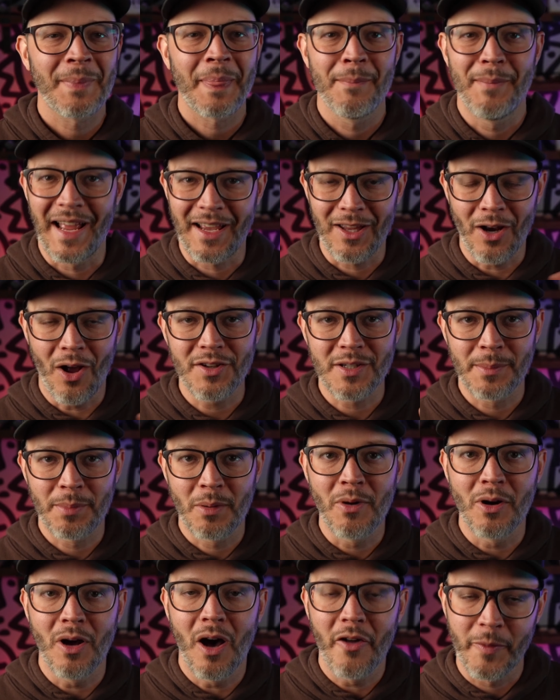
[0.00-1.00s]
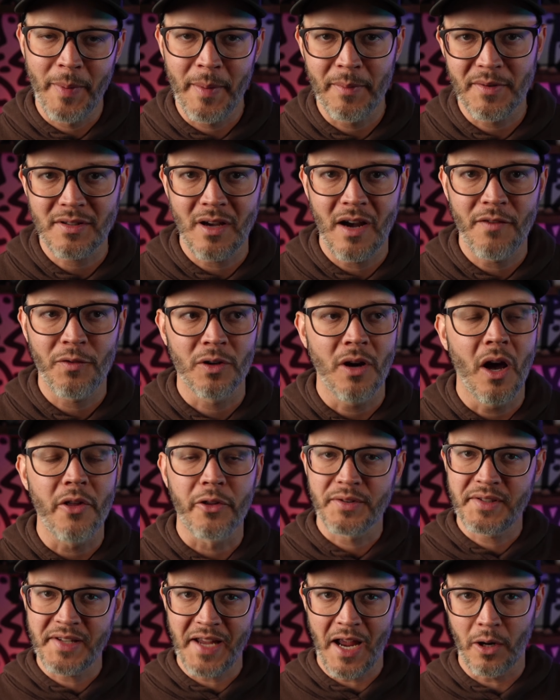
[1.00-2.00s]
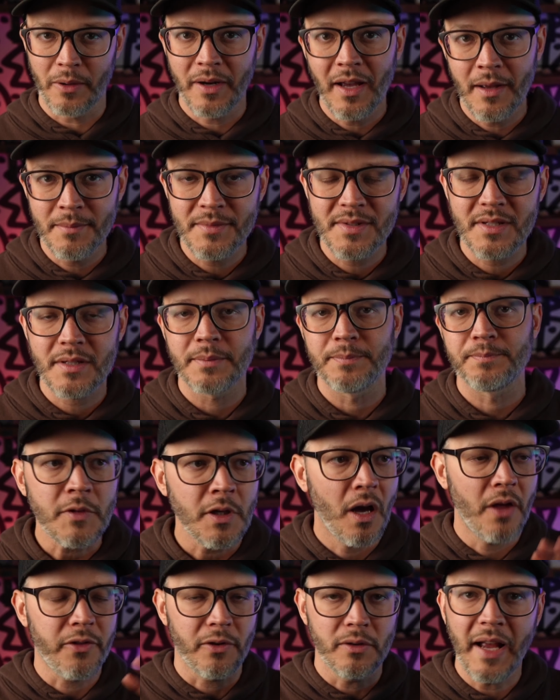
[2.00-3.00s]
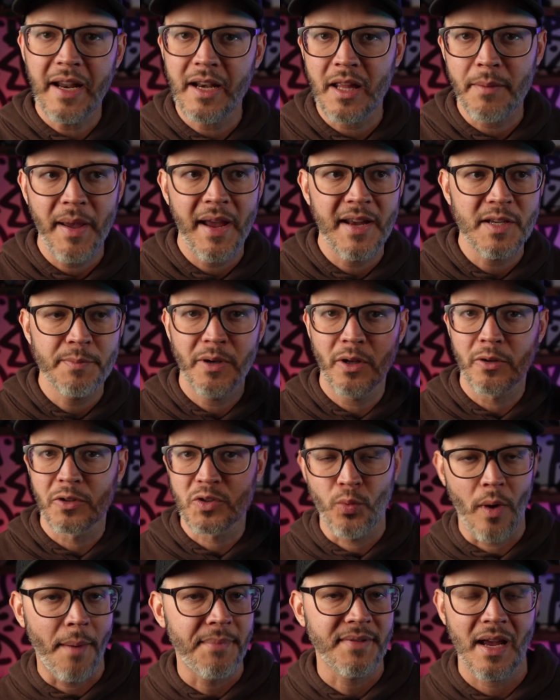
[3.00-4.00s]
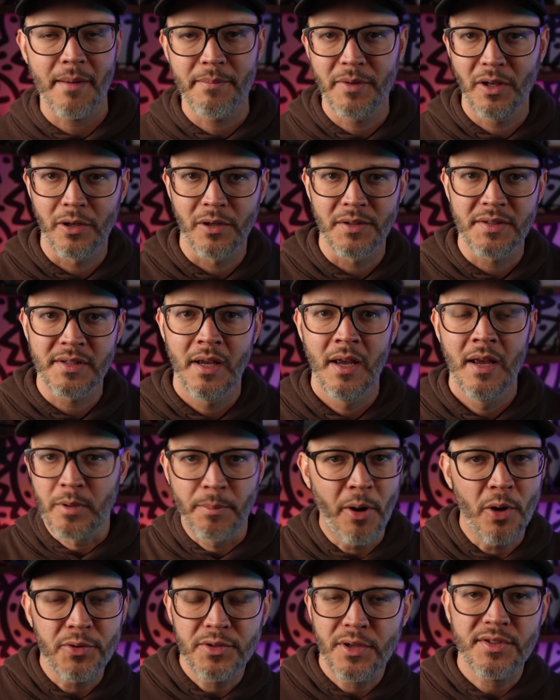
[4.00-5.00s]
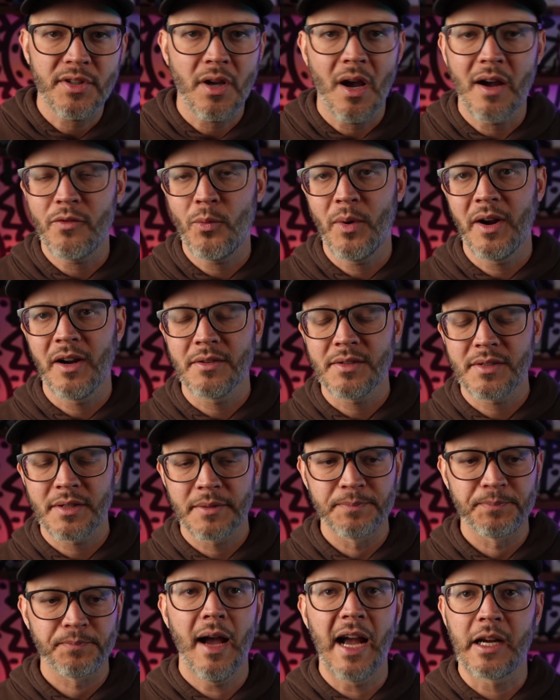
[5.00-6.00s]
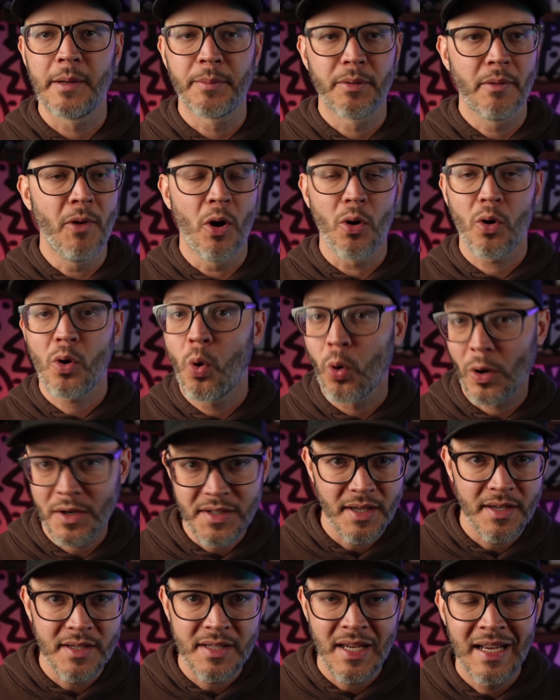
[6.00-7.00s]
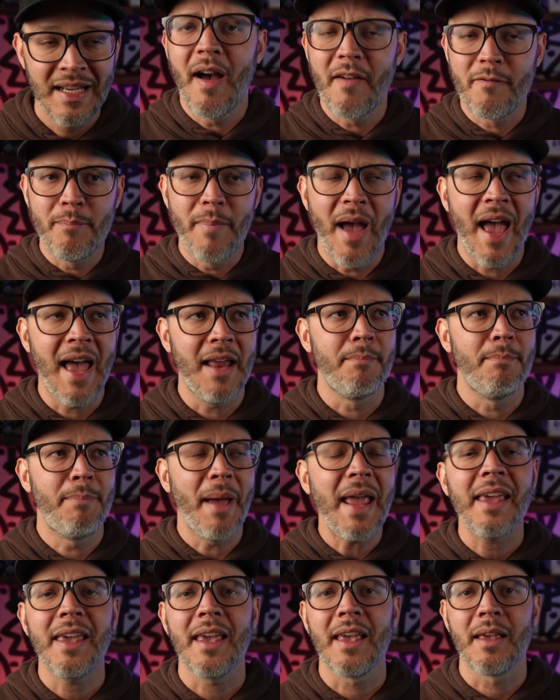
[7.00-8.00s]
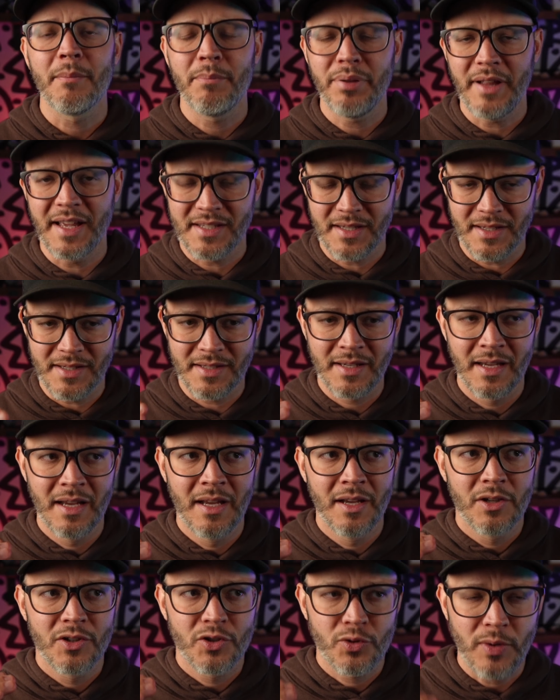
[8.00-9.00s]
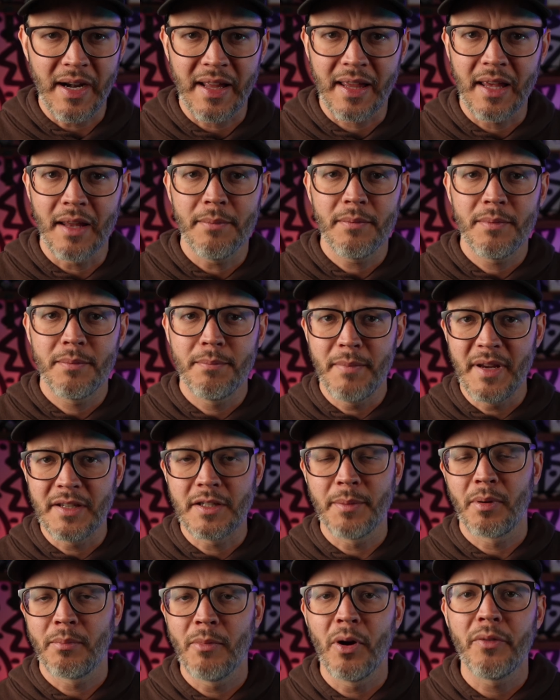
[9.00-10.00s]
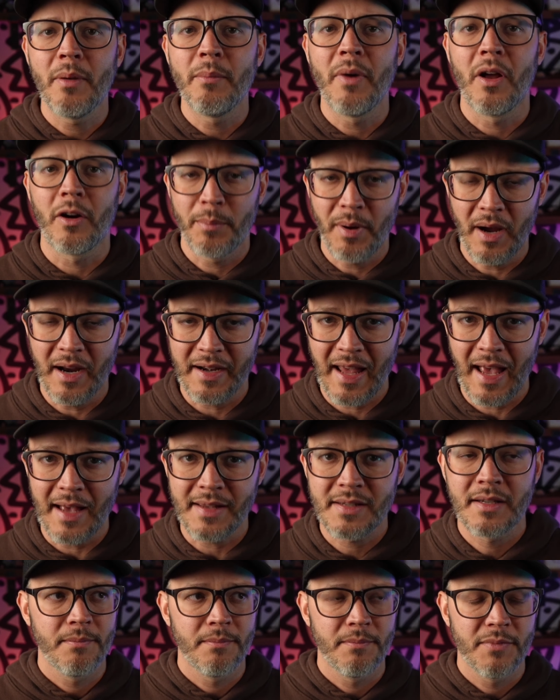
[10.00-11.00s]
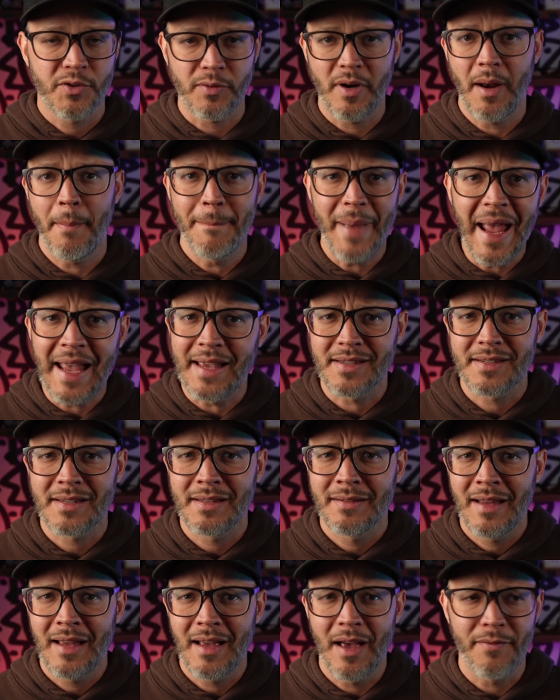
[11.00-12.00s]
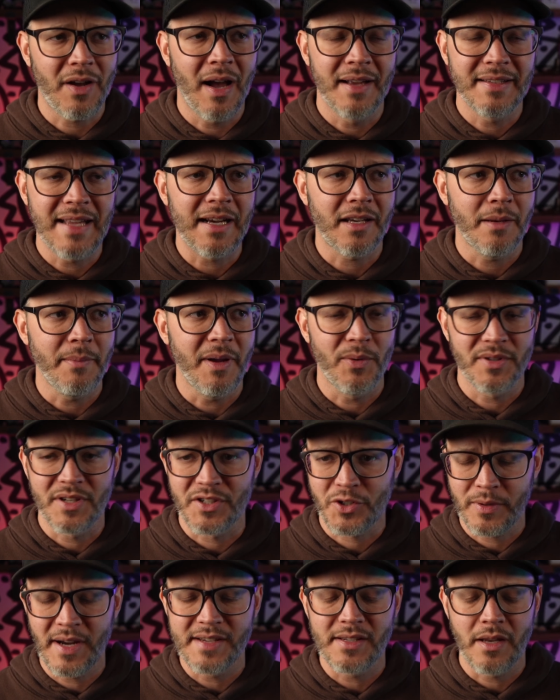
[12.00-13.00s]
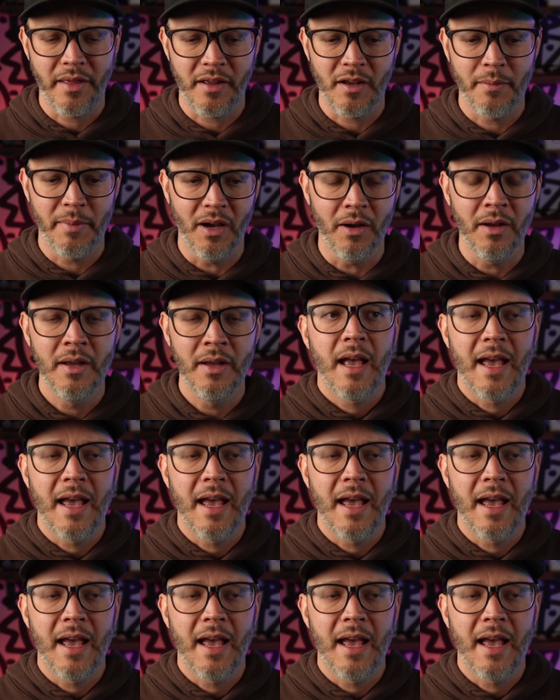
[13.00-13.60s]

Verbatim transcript: but I can also promote other people's software, other C R Ms, other landing page builders, website builders, proposal softwares. I can promote courses. I've had banking places try to get me to promote them on our podcast. Straight up banks have contacted me, which is crazy to think about.